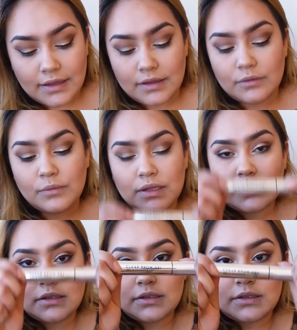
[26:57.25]
that in
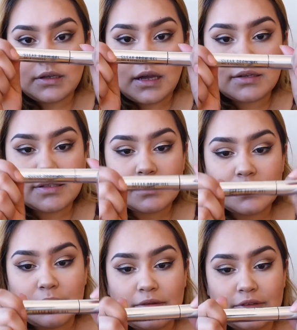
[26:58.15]
with the
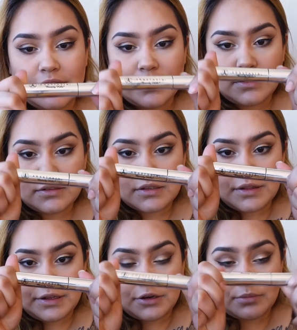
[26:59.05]
Anastasia Beverly Hills
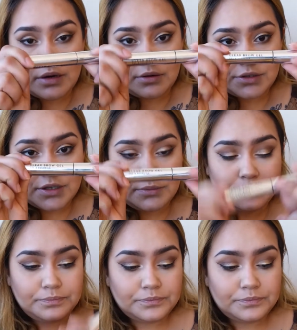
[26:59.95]
Clear Brow Gel.